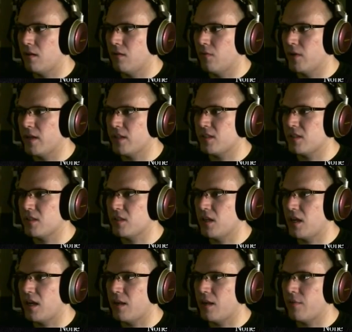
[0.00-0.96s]
Wasting
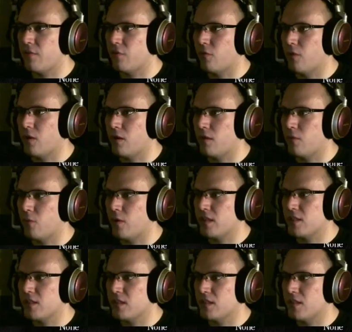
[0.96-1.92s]
time, everyone.
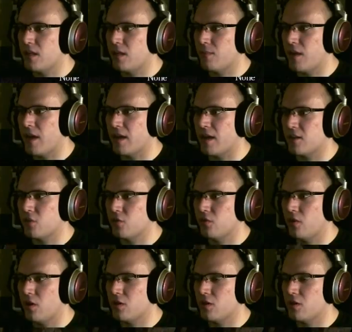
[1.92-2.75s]
Wasting time. Yeah, two large